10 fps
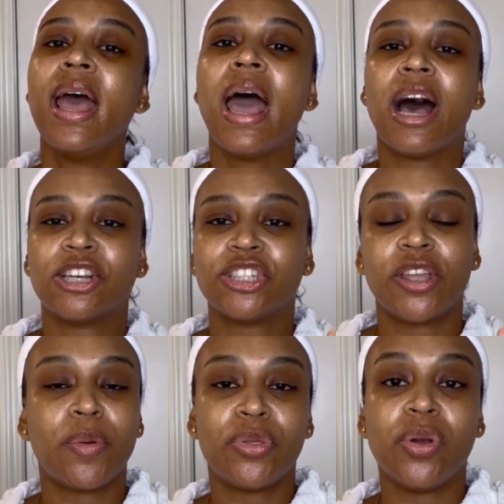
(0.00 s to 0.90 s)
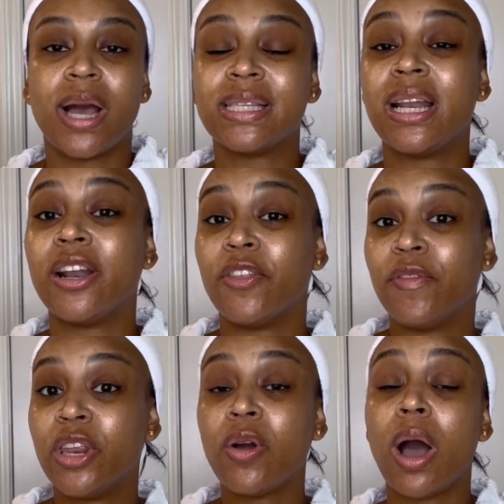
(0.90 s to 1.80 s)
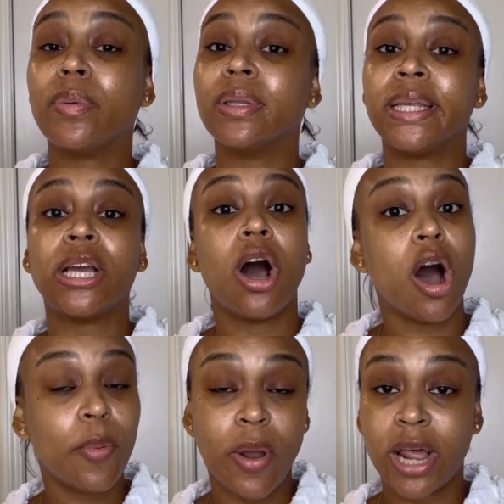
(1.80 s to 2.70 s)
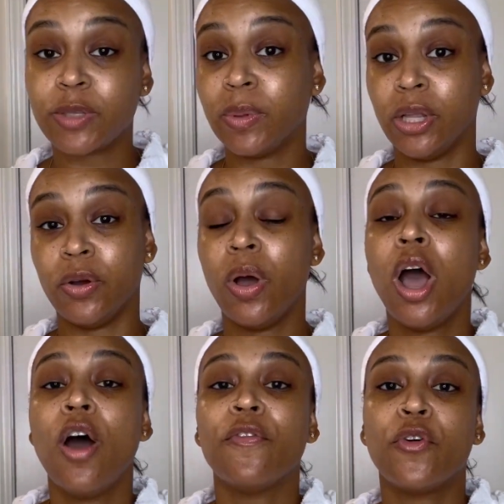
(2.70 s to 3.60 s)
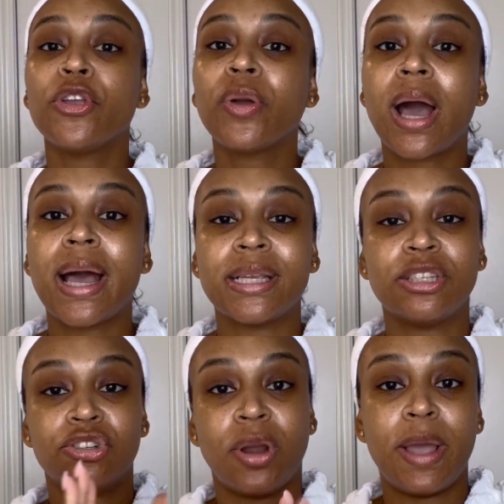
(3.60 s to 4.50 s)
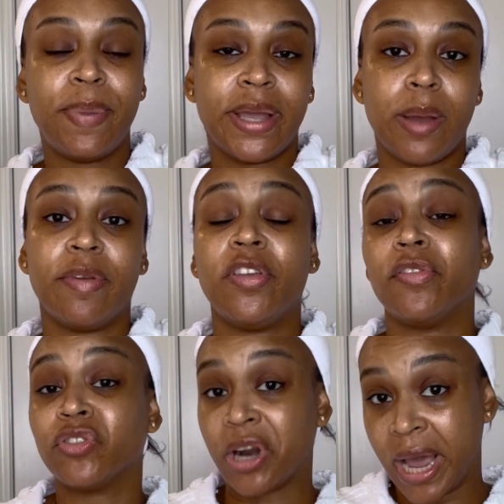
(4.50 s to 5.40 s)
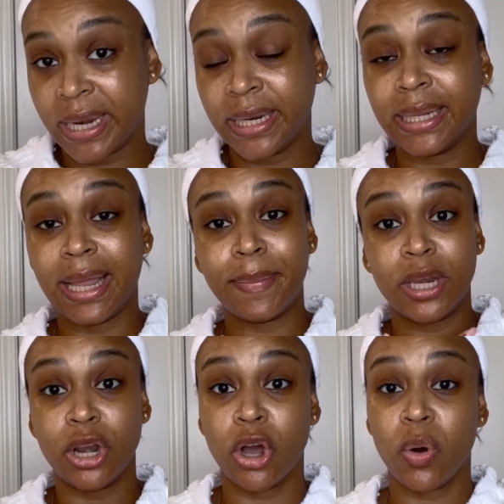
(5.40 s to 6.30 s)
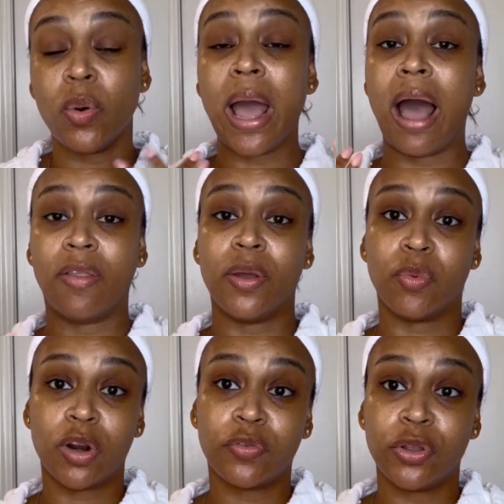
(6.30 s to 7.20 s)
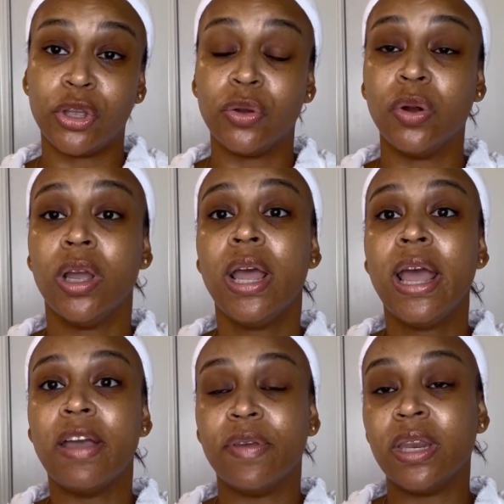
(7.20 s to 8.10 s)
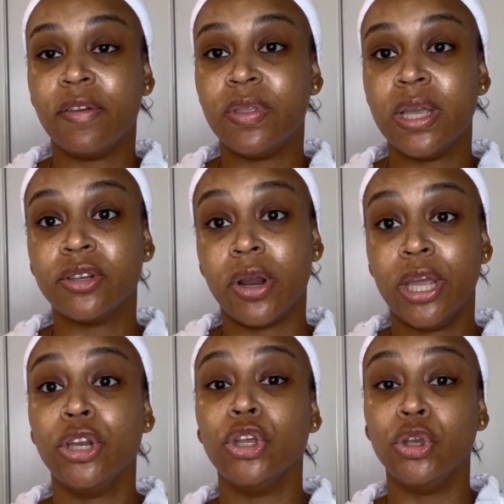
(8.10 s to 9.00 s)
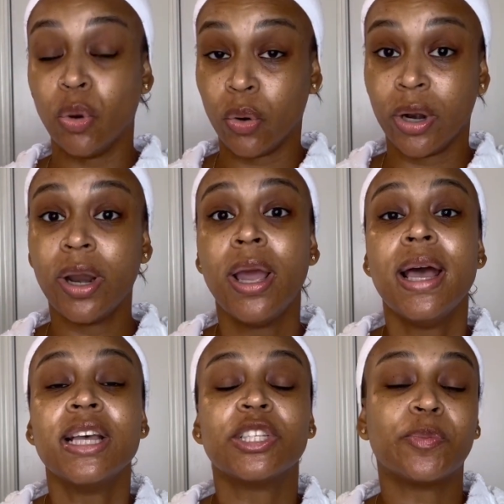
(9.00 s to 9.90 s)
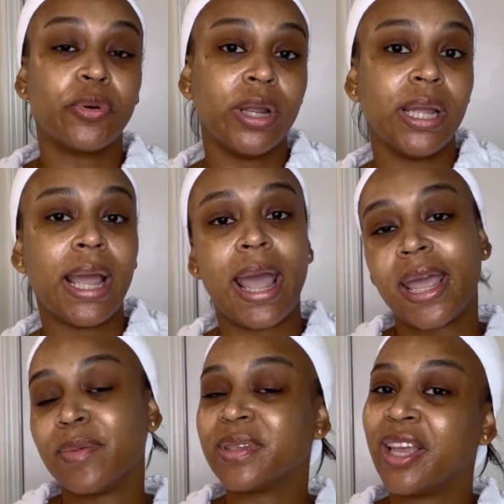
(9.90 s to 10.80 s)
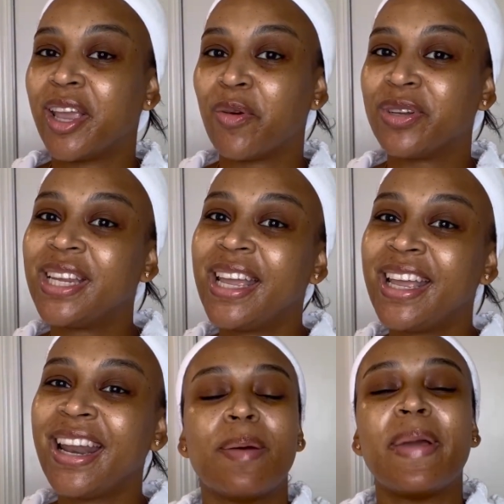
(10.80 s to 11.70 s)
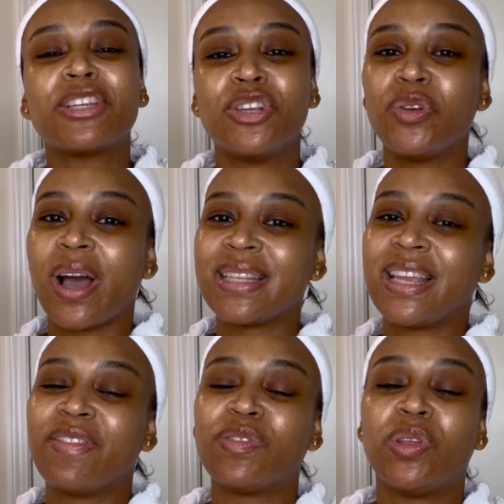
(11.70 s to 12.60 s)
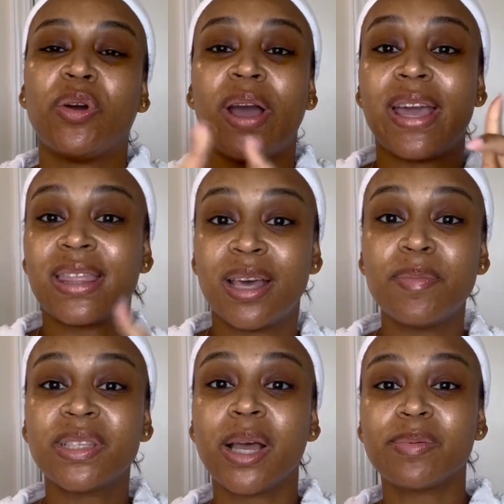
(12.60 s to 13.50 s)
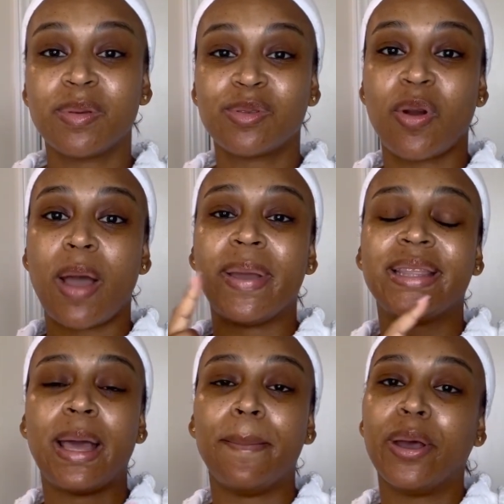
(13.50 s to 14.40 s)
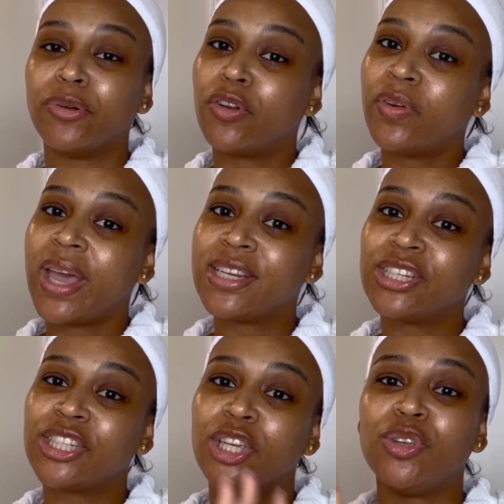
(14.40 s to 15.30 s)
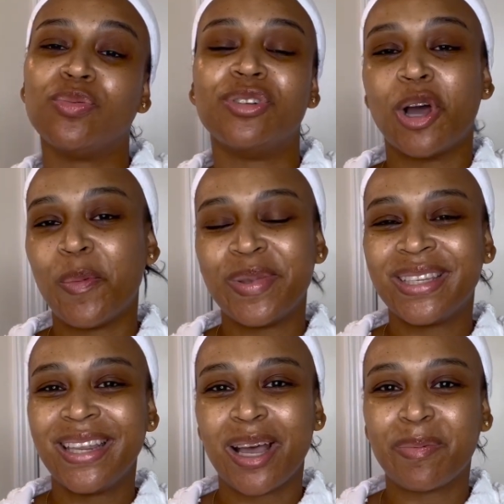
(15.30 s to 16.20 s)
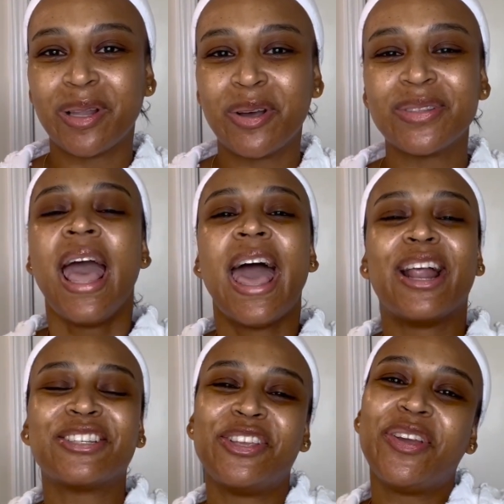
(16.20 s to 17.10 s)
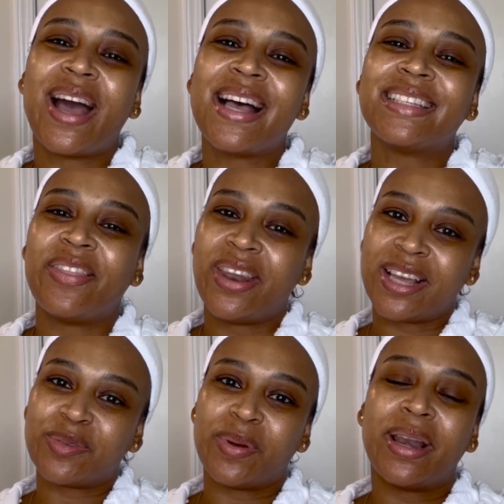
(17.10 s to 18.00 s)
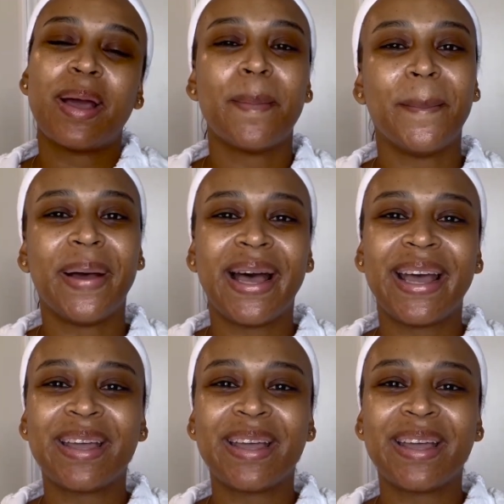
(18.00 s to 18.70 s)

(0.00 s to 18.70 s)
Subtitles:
I'll share that with you guys in another video. I will link all products below for you guys to try and pick up. If you have tried any, let me know how they work for you. If any of these are in your spring AM skincare routine. Make sure you guys give this video a thumbs up, subscribe, hit that bell notification so you don't miss any uploads. And I'll see you guys in the next one. Bye.